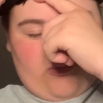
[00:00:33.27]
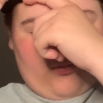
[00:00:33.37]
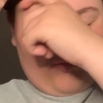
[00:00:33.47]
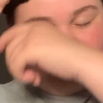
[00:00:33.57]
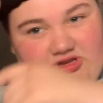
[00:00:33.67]

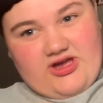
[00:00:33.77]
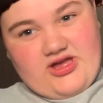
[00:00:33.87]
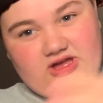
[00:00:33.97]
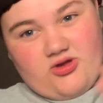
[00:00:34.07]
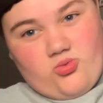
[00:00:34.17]

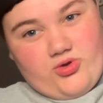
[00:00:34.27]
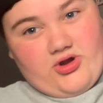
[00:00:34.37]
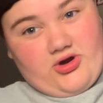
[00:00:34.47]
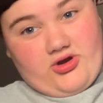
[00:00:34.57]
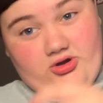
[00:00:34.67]
today we
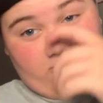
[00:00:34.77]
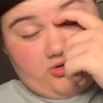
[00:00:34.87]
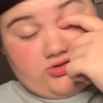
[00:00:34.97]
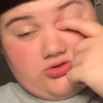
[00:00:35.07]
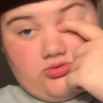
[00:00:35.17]
are going
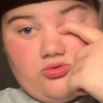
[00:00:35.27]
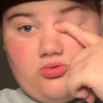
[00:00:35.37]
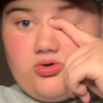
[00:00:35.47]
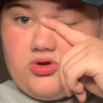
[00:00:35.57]
to